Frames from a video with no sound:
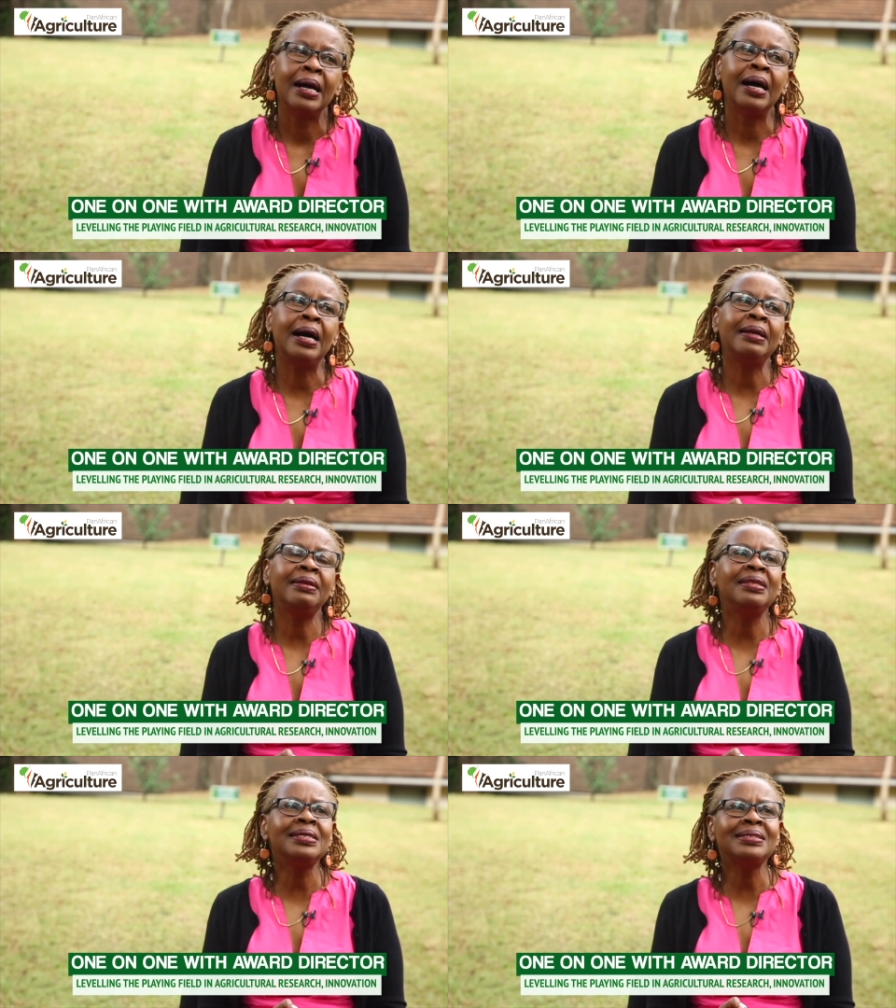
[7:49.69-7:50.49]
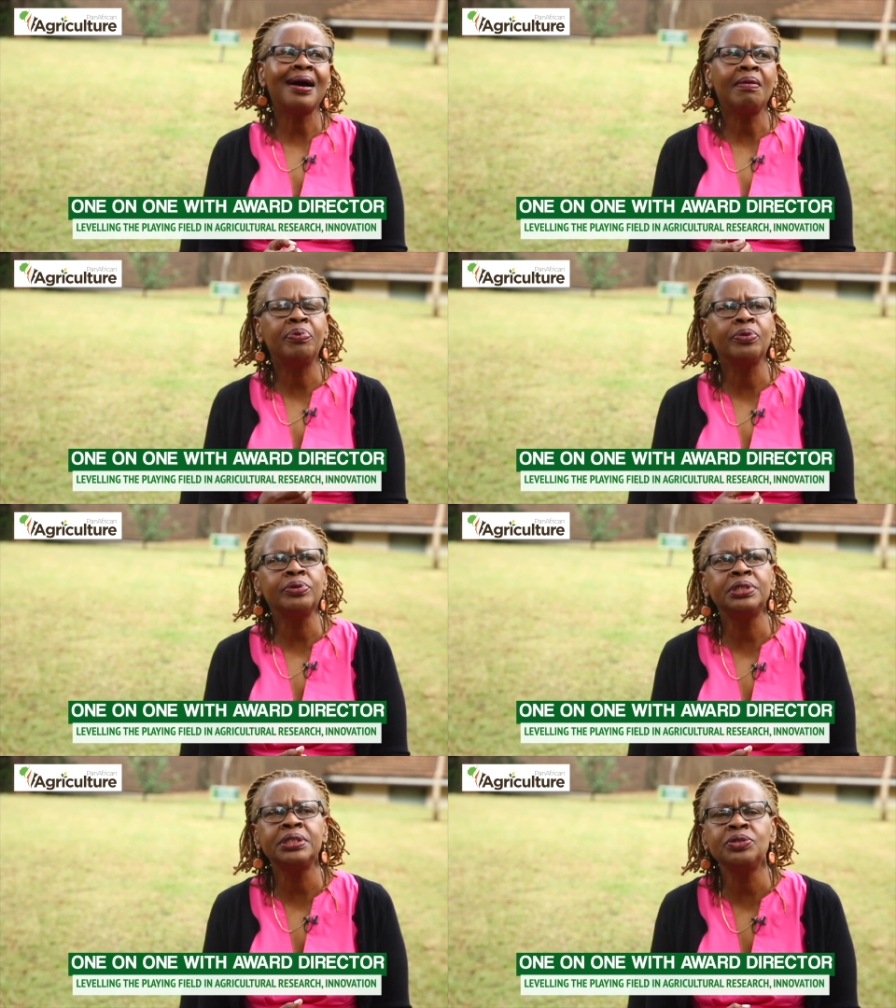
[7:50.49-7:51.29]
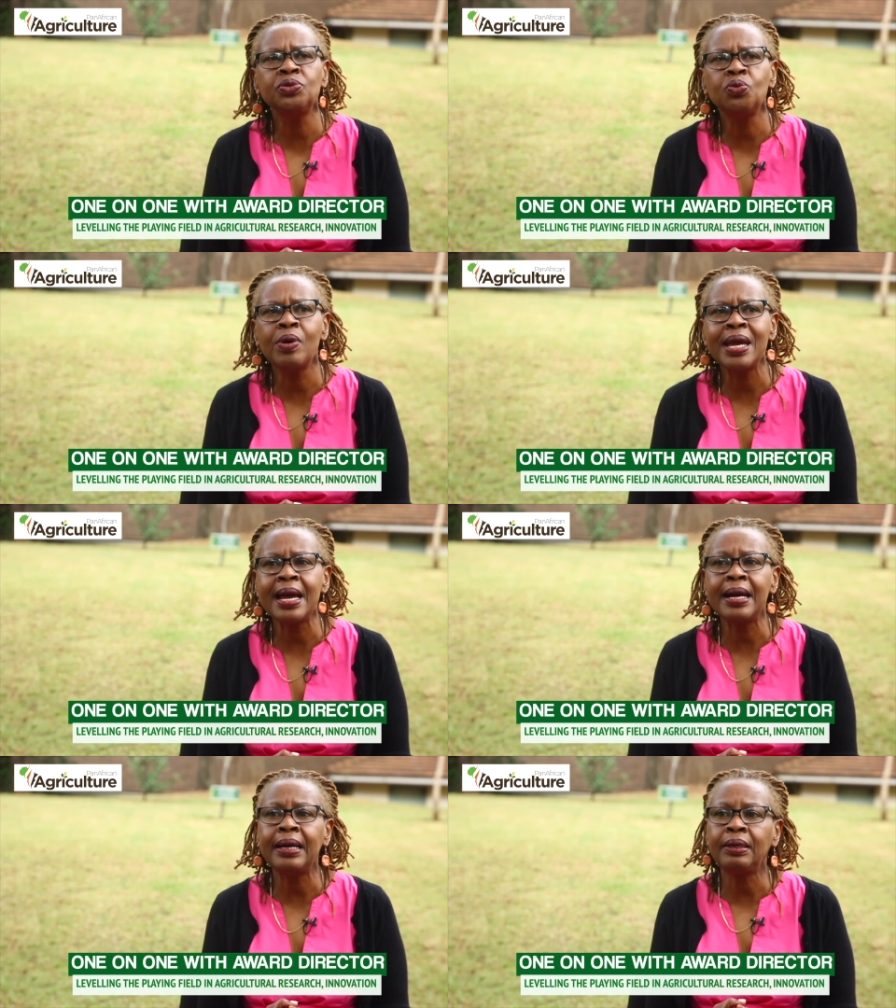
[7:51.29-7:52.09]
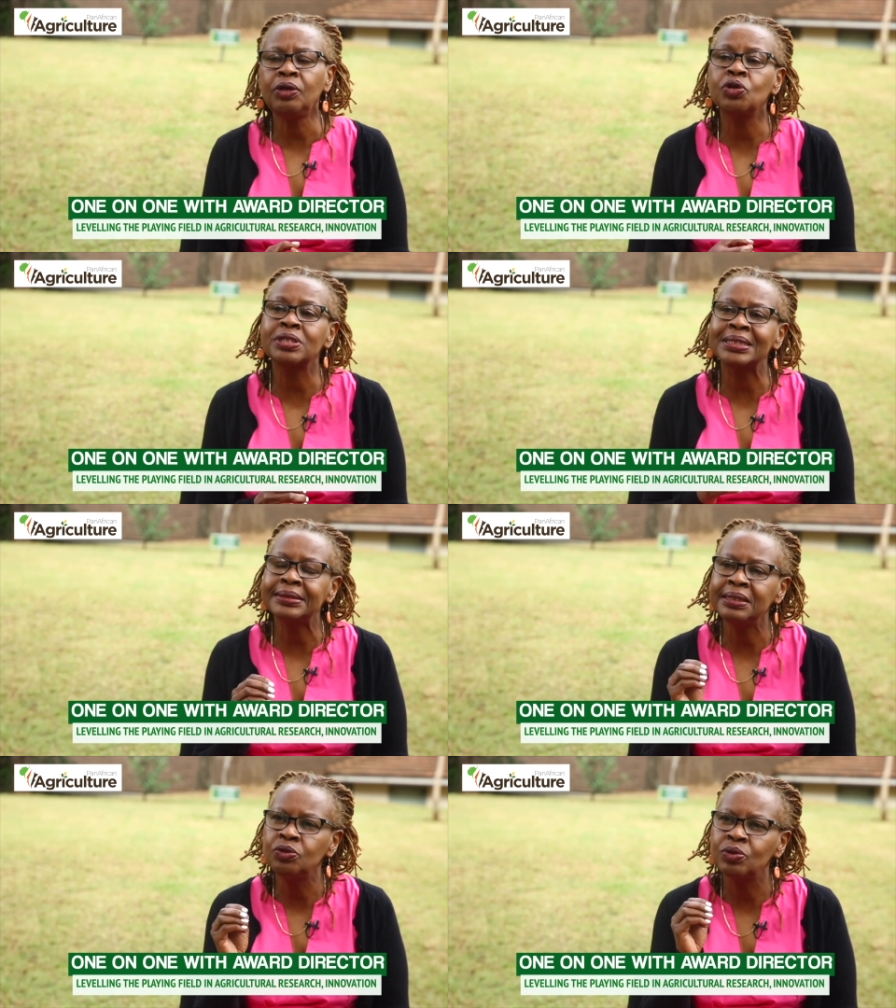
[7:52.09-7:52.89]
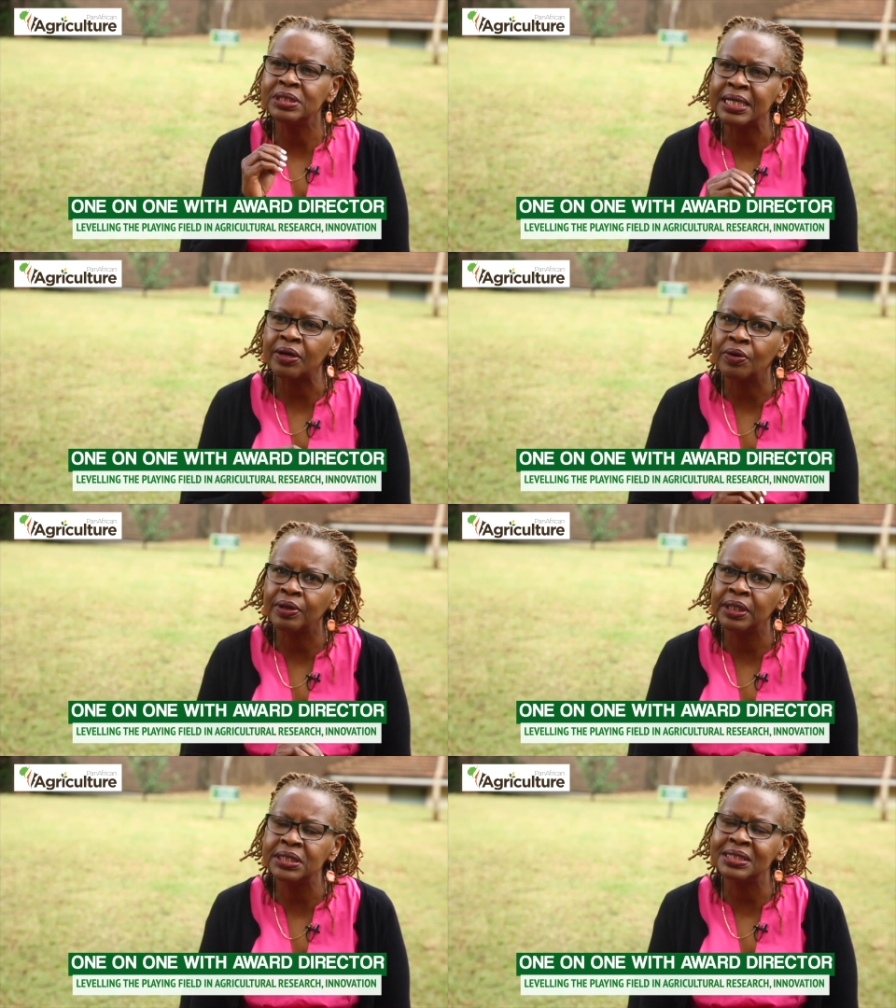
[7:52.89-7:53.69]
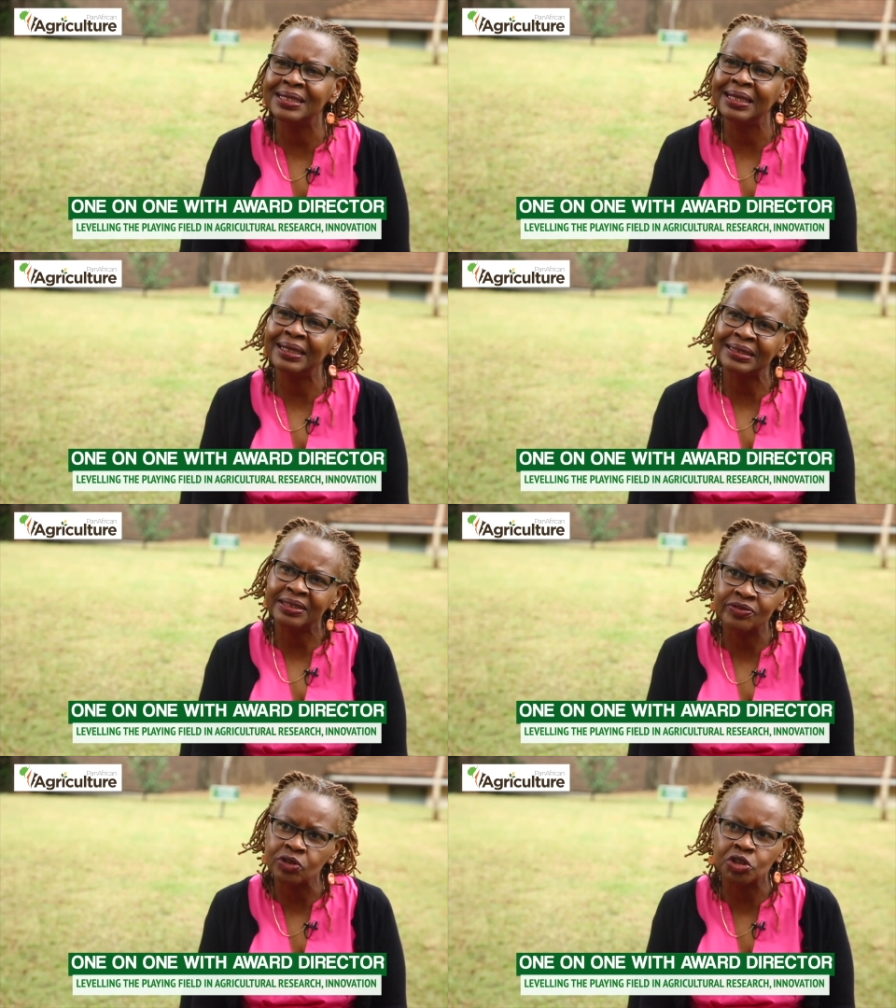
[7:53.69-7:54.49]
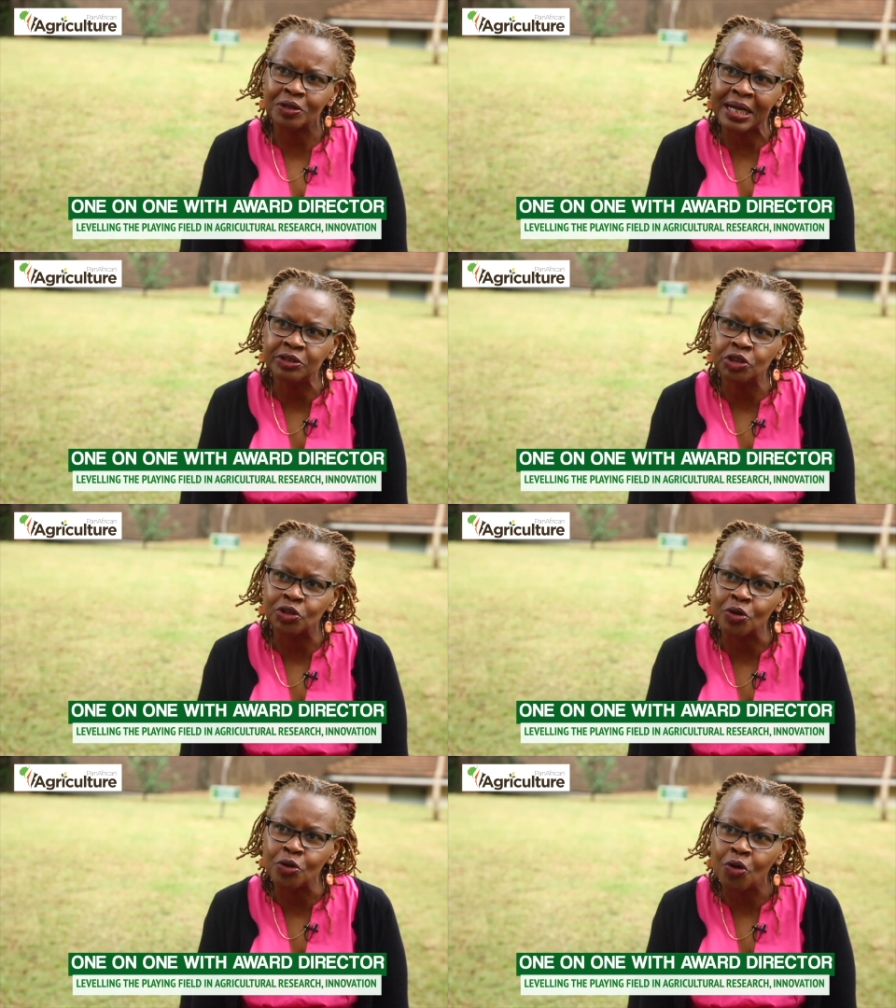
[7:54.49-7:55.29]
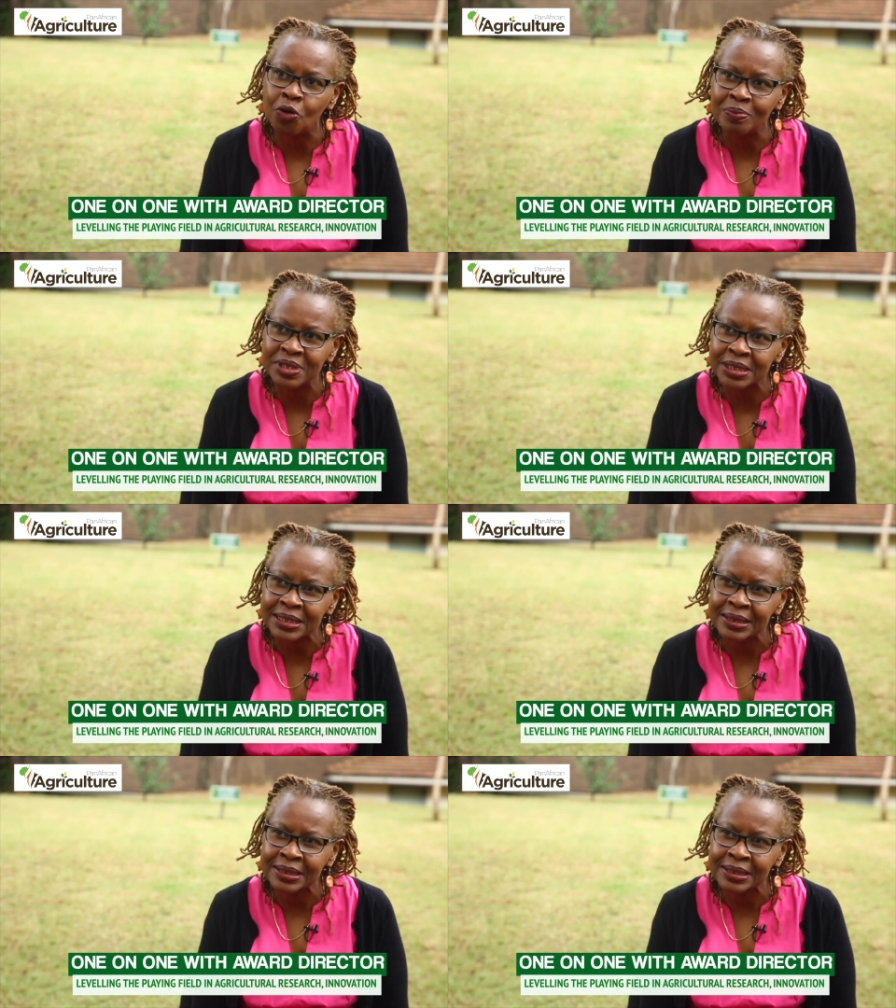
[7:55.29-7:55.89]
And these are approaches where you're starting to interrogate the negative sociocultural norms